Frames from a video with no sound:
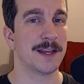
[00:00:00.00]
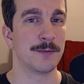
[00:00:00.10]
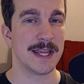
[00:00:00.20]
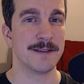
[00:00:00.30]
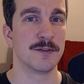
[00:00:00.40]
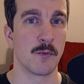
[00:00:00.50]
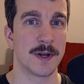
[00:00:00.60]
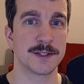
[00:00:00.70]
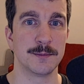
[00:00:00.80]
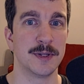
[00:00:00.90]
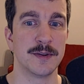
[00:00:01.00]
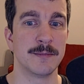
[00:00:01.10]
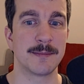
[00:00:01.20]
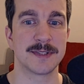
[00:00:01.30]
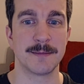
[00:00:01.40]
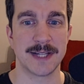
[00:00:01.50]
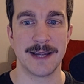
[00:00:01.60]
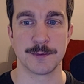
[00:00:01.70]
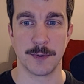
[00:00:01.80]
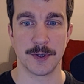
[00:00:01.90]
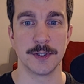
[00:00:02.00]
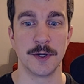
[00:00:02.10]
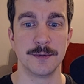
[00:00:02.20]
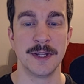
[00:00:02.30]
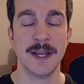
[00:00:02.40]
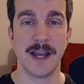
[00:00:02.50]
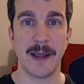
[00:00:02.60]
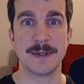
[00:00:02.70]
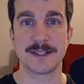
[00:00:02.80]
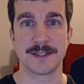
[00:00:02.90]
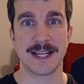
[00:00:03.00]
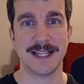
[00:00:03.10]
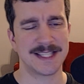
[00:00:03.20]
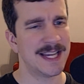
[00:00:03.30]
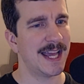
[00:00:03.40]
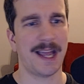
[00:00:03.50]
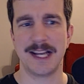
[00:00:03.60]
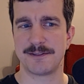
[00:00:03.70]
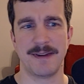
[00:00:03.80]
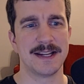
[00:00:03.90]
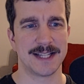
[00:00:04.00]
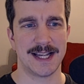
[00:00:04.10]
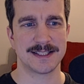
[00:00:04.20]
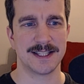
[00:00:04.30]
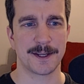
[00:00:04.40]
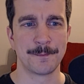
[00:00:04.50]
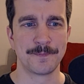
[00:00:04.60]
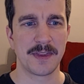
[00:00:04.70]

And we even want to blow them up sometimes with our own Abyssal Sights. It's fantastic.